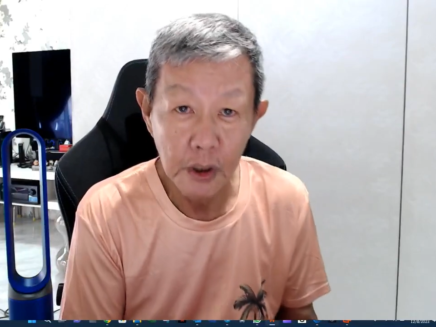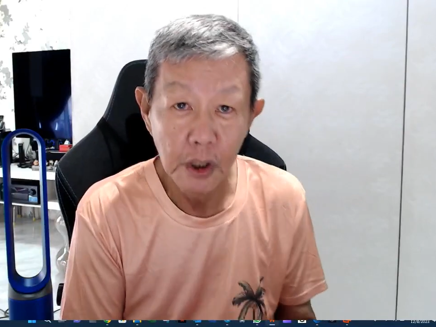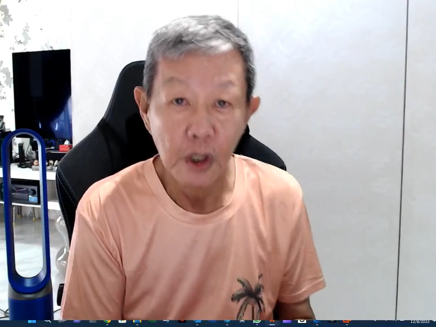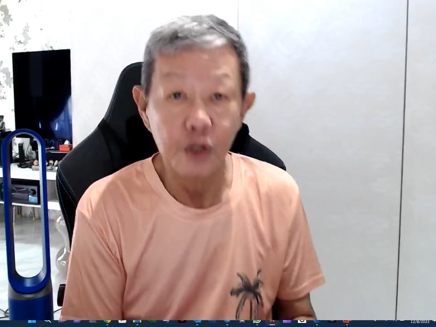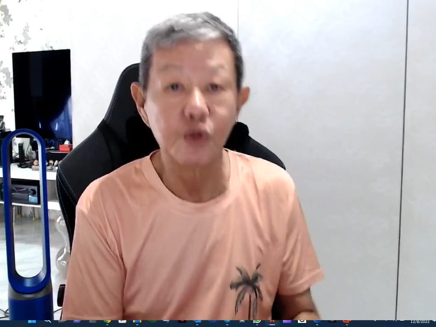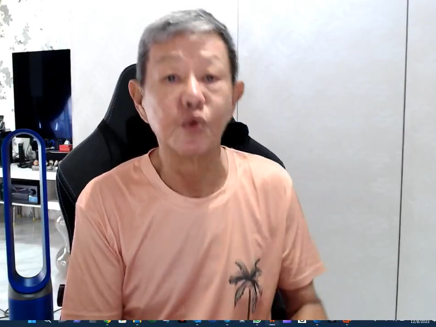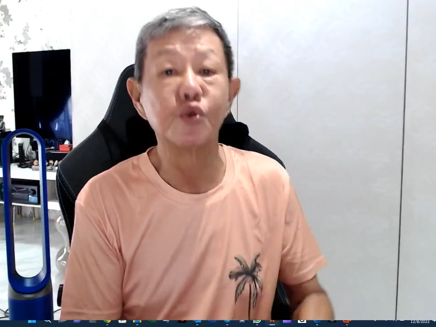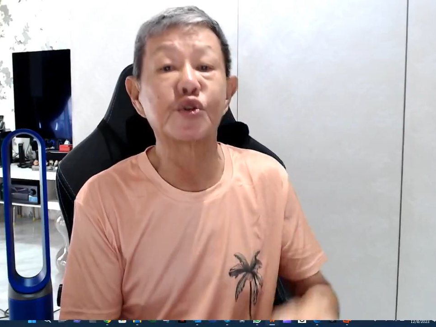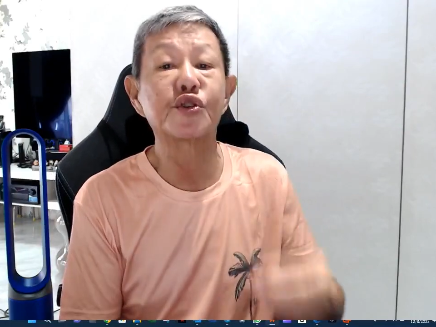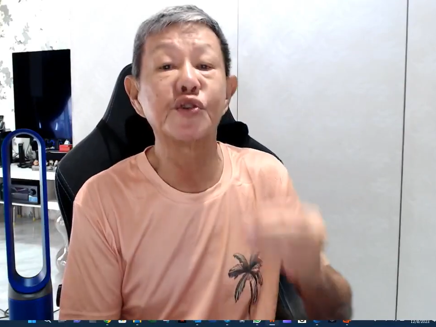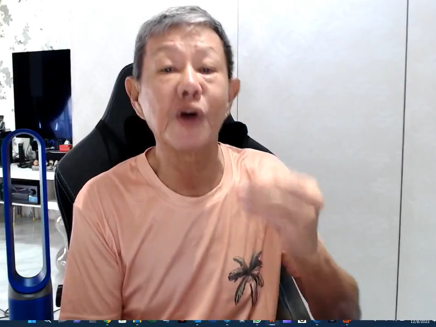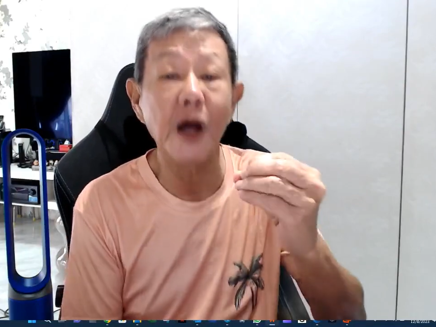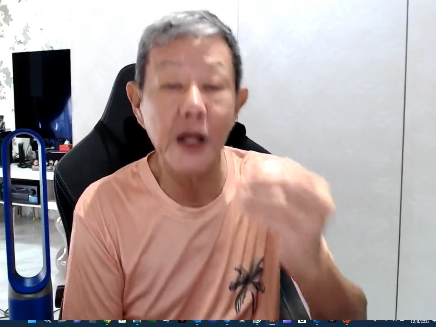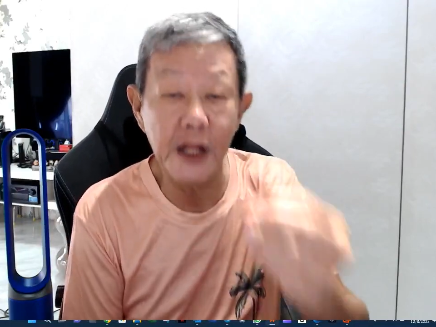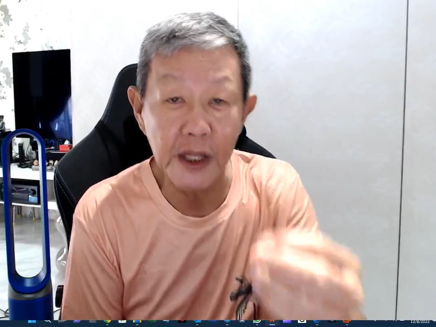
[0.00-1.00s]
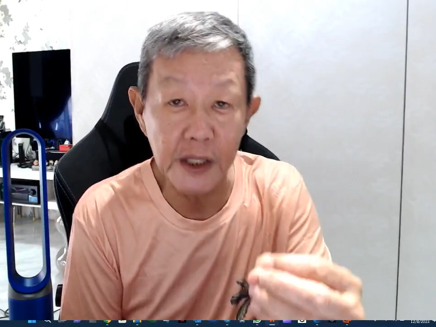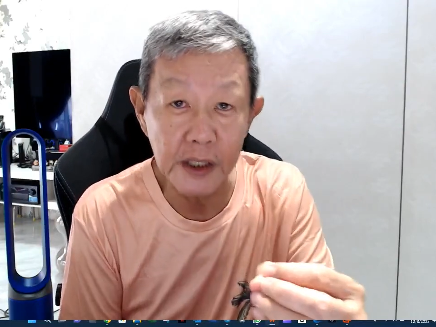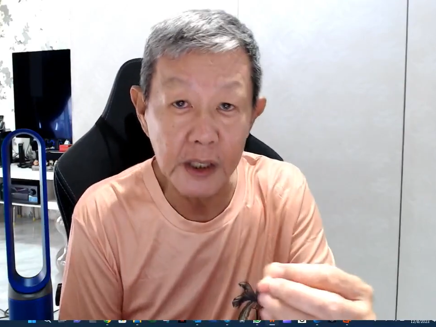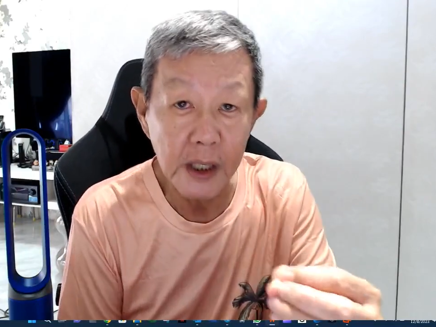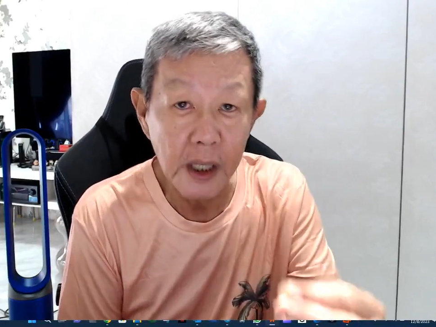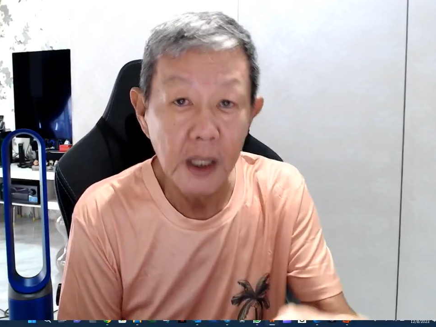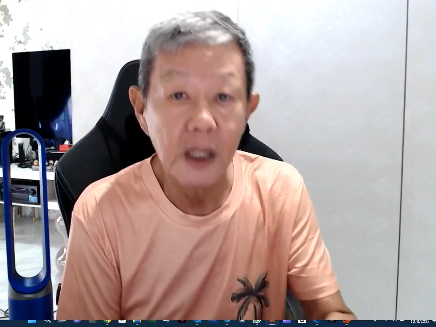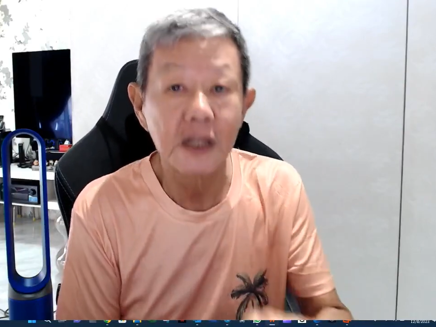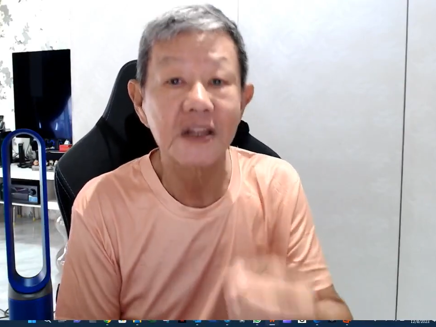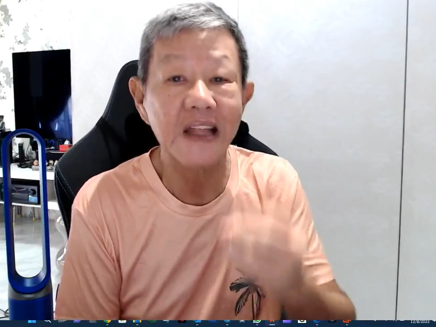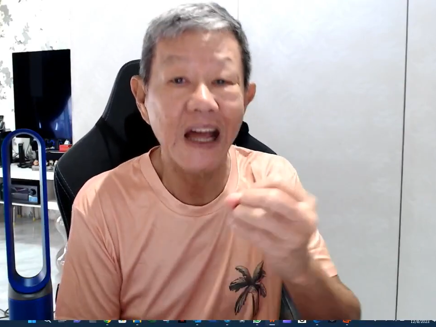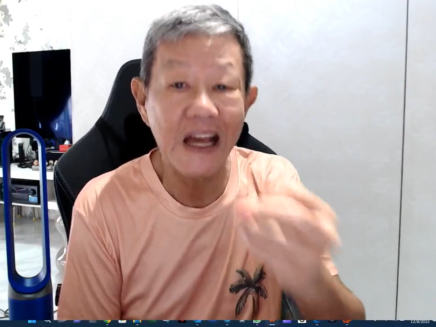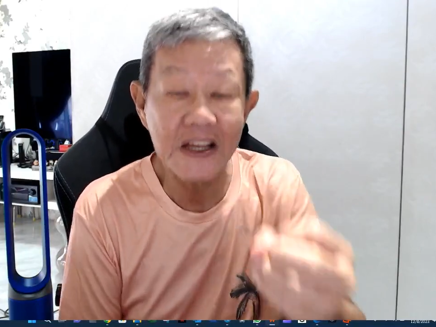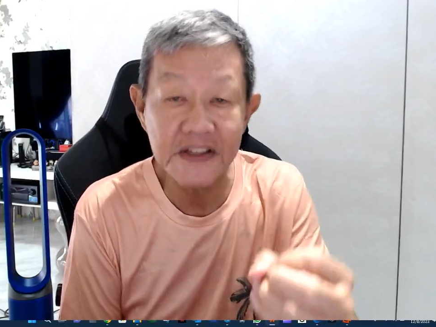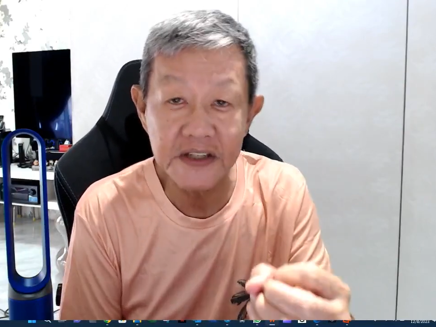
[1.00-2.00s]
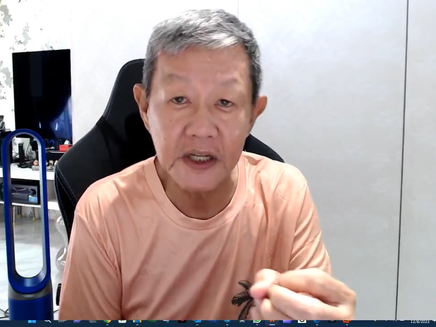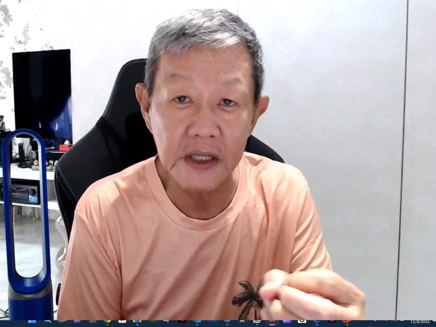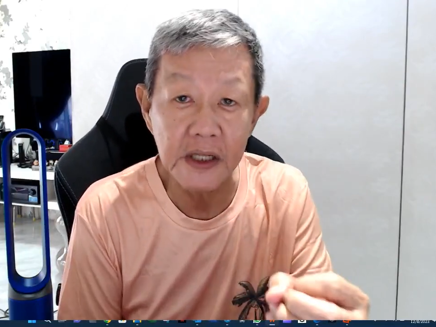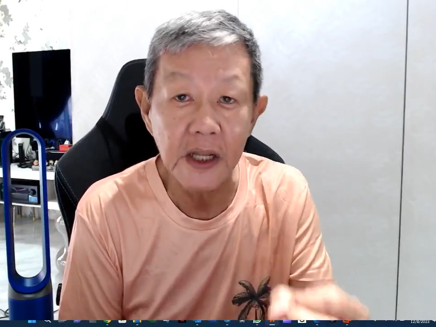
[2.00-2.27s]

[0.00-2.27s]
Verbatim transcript: to try it, test it,